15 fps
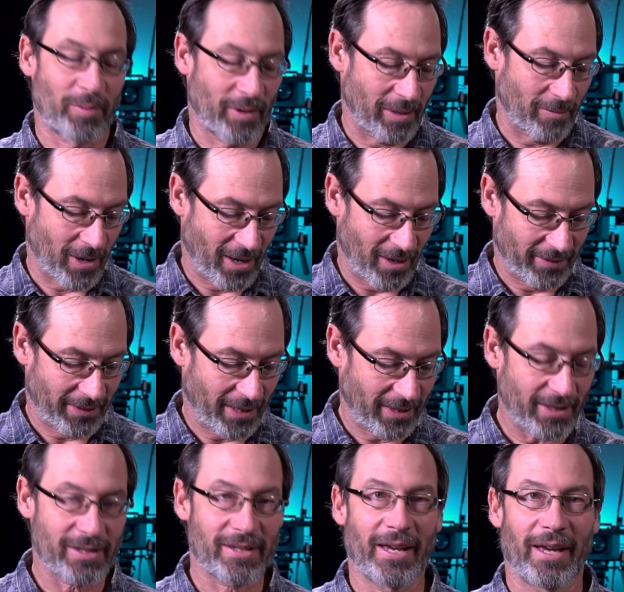pretty well. Now
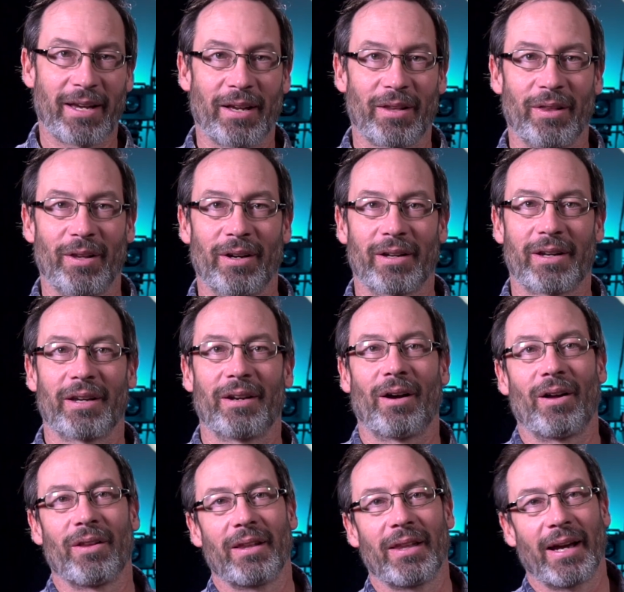let's take a look at
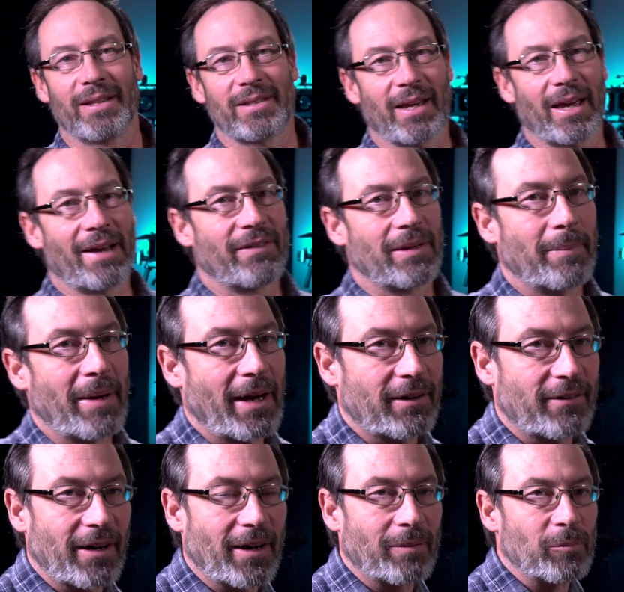all the lights I have in the
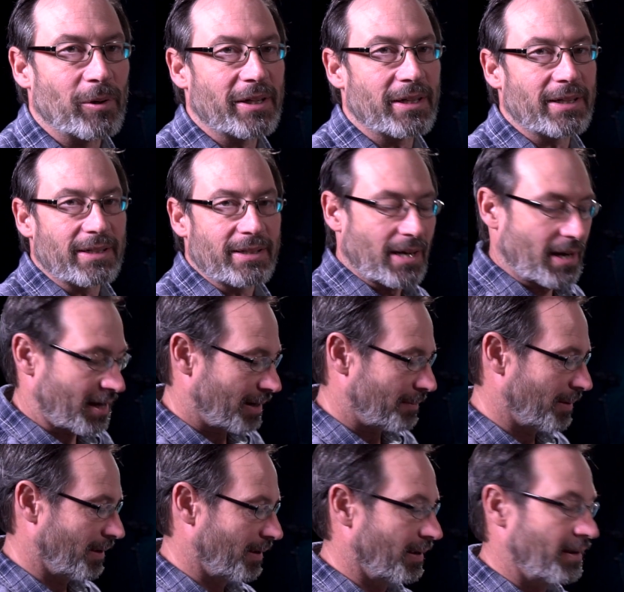background one at a
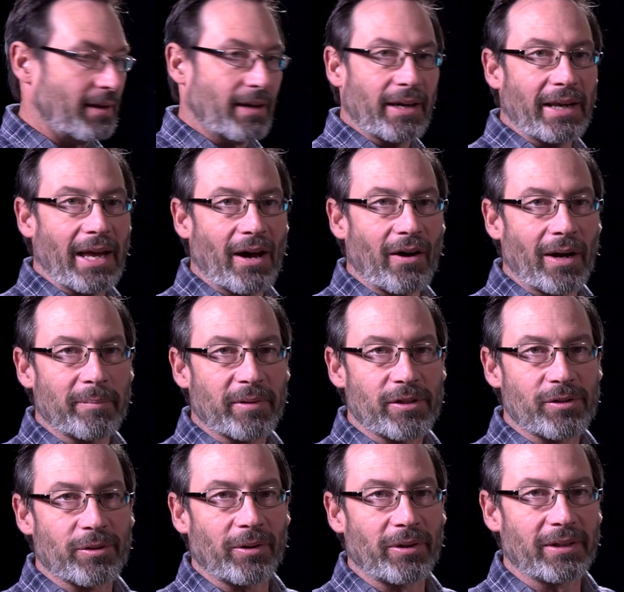time and how I'm
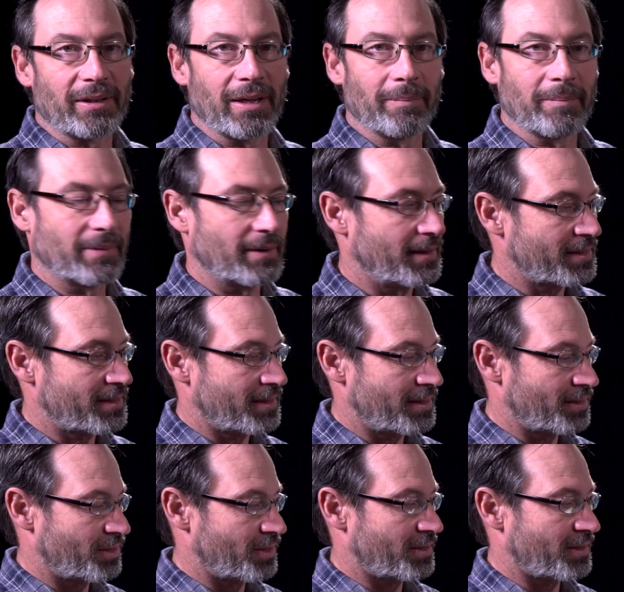controlling them. This
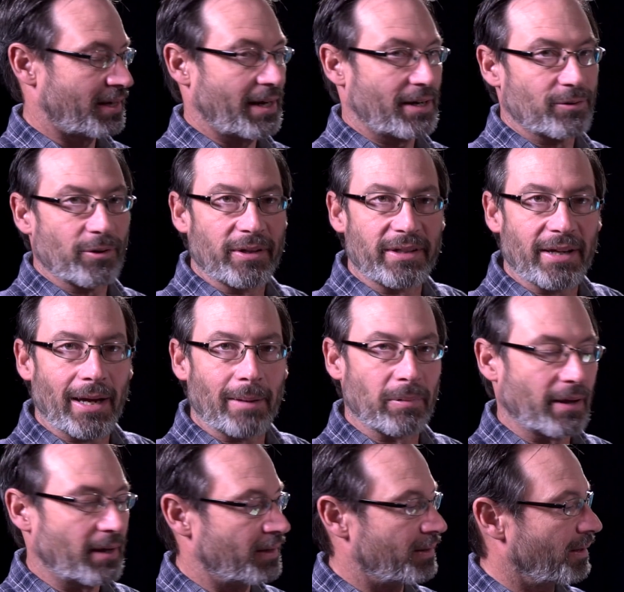is just an Android
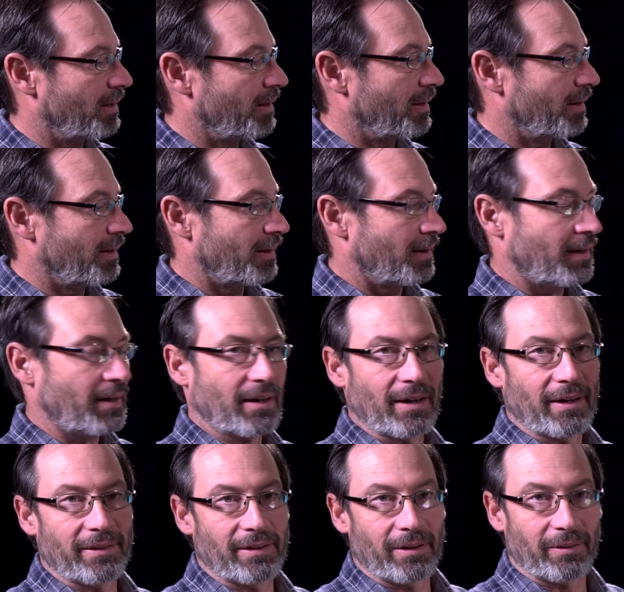tablet,
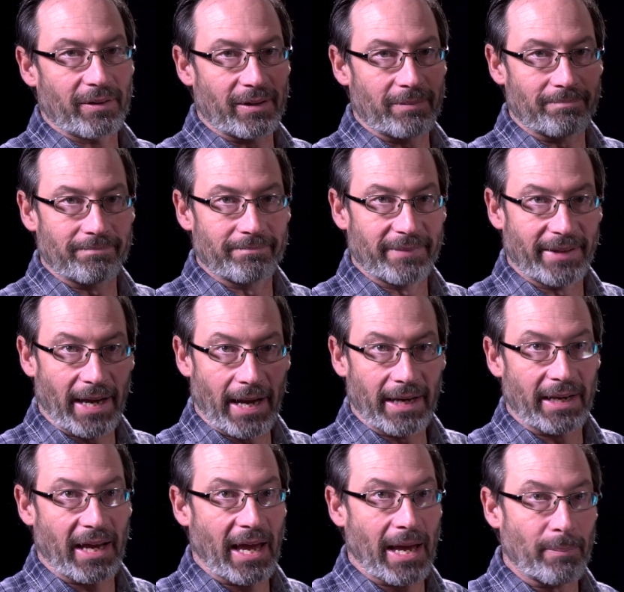the only
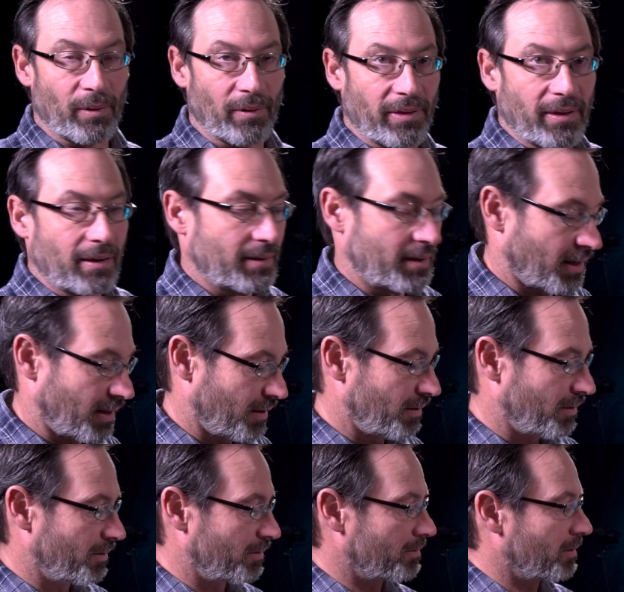non-Apple thing that I
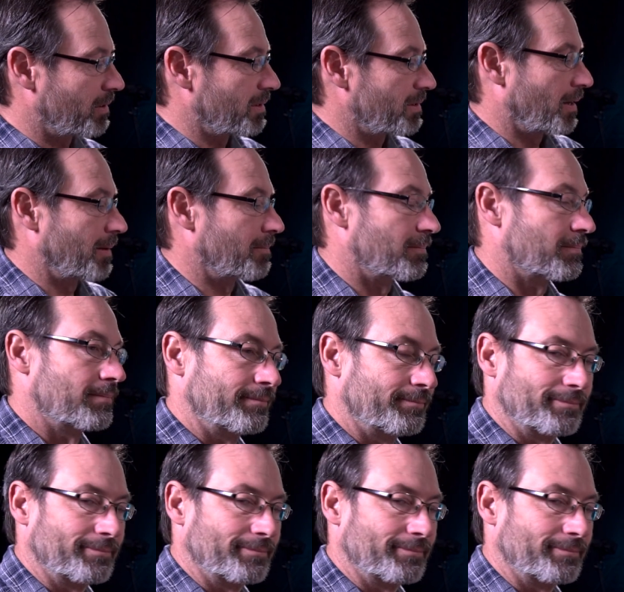own because I'm